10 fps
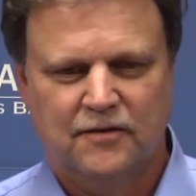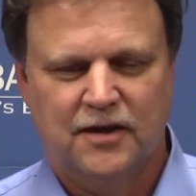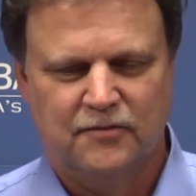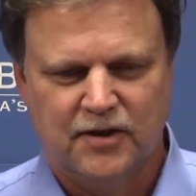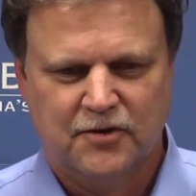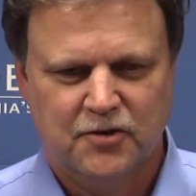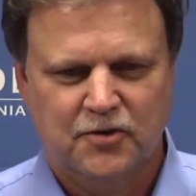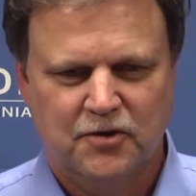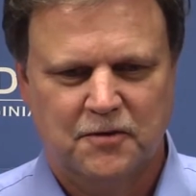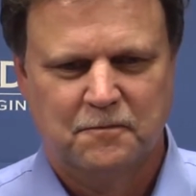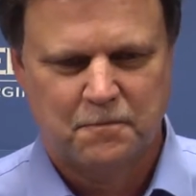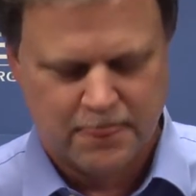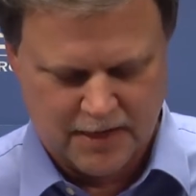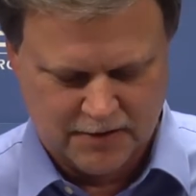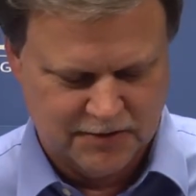if I could,
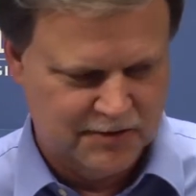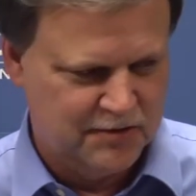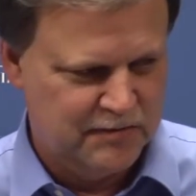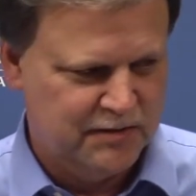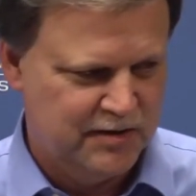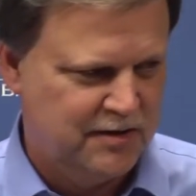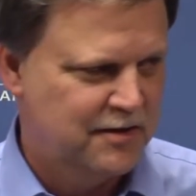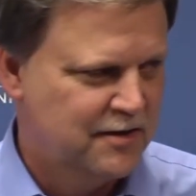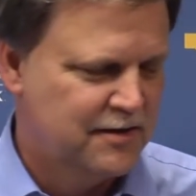you know, maybe